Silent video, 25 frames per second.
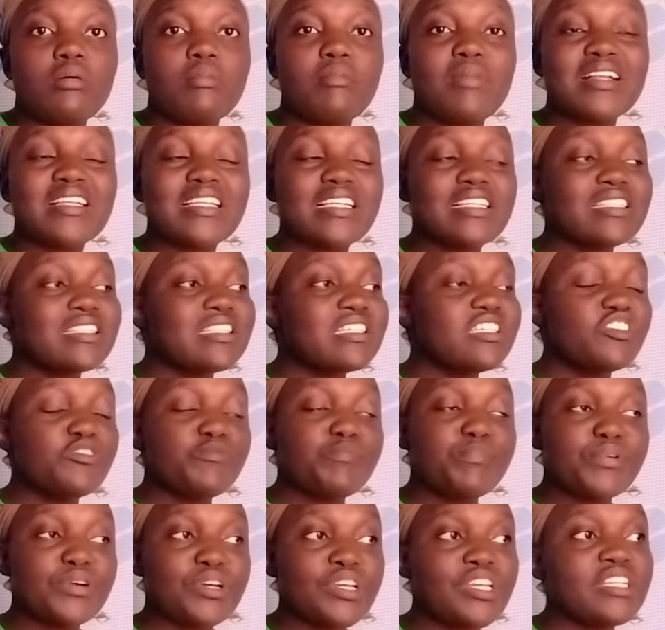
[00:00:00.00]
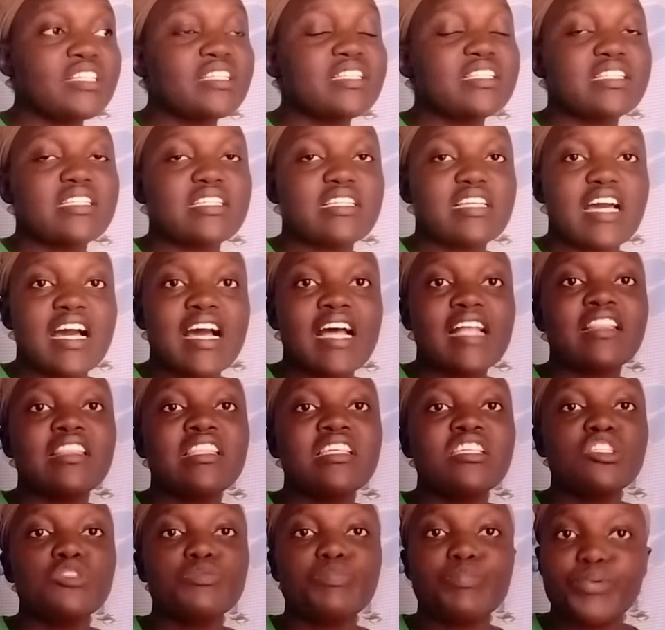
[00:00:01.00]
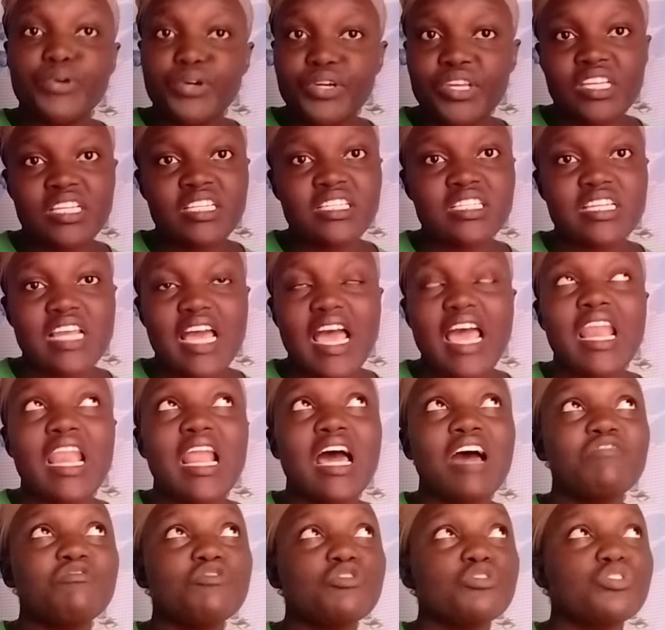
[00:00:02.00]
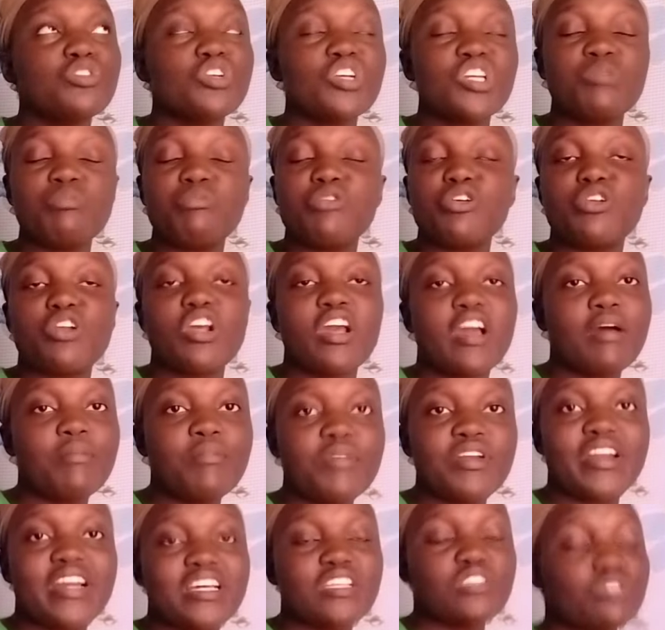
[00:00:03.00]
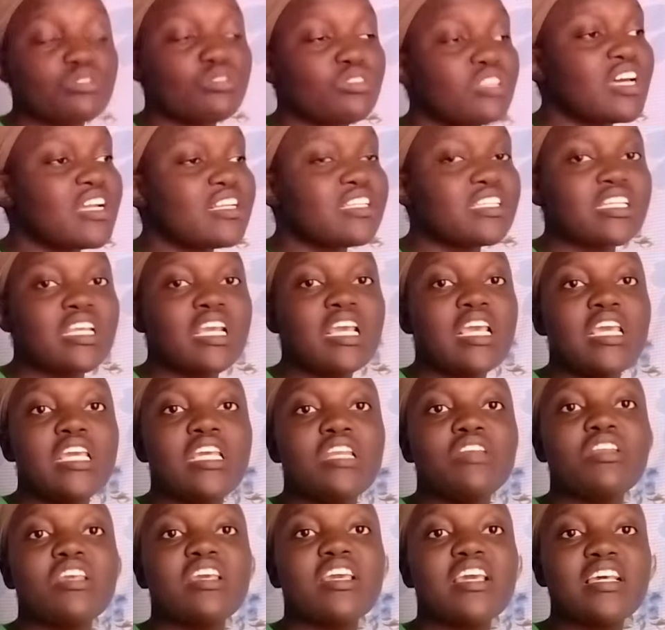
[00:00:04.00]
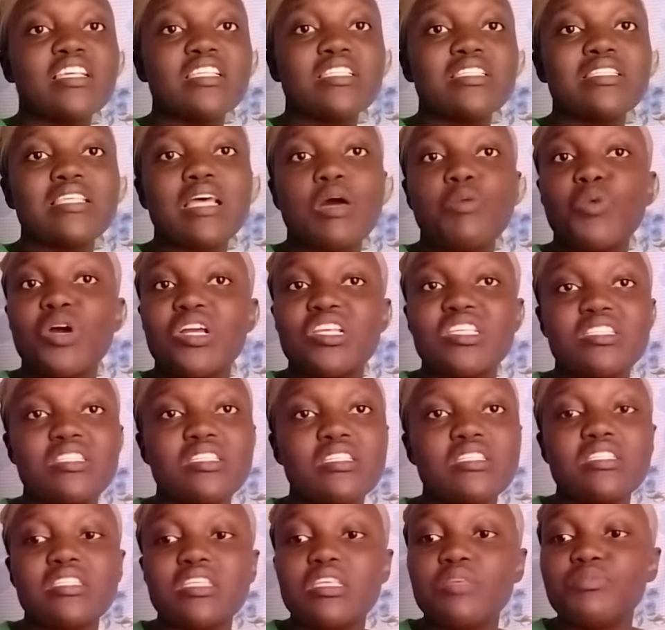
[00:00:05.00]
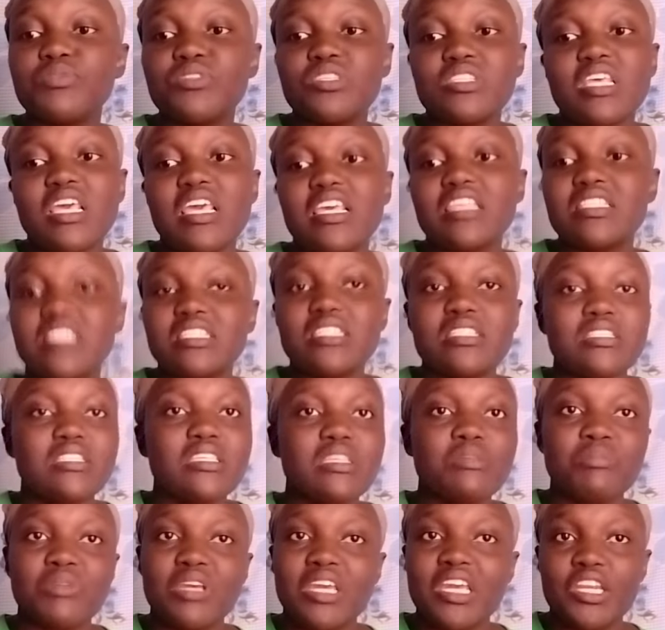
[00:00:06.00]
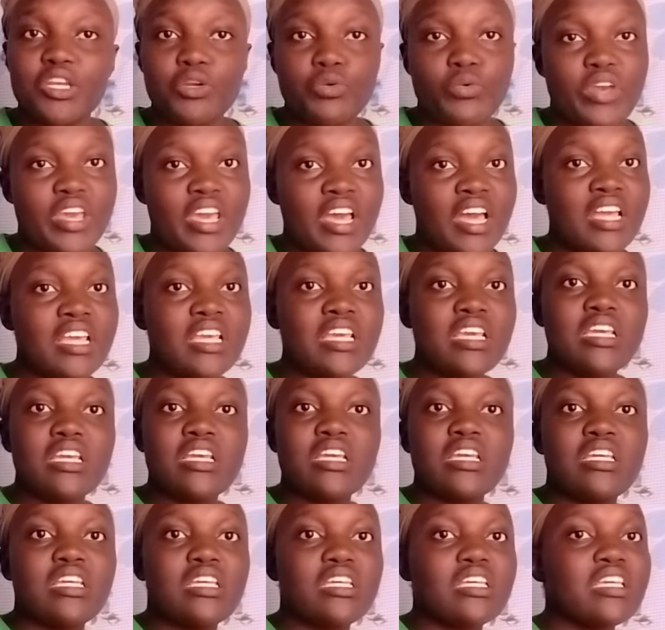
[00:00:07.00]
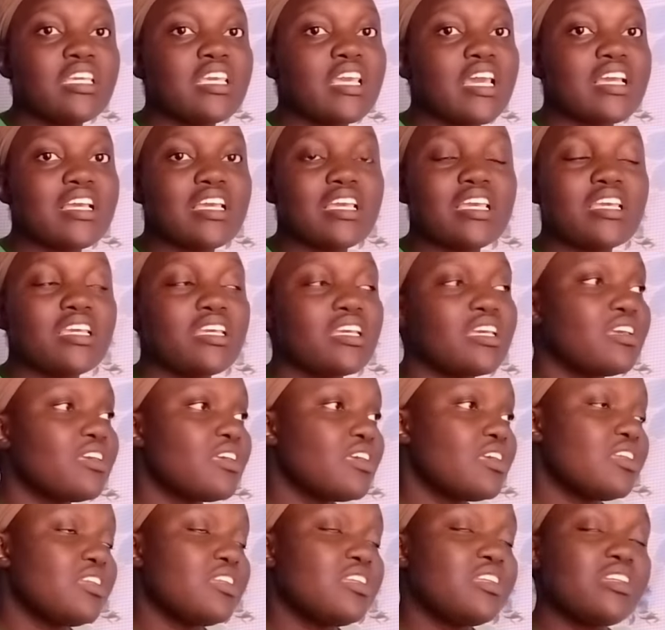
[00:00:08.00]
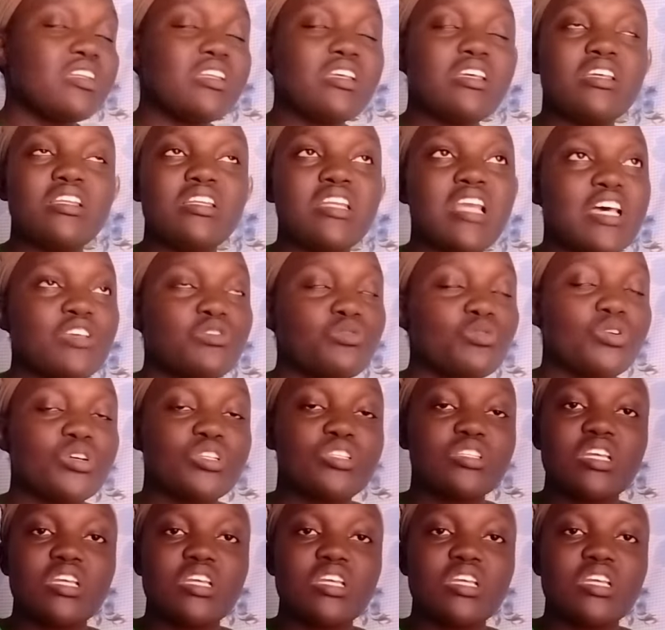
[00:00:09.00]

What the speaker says: But at this point, I'll have to show him on camera so that in case someone sees him anywhere, he tells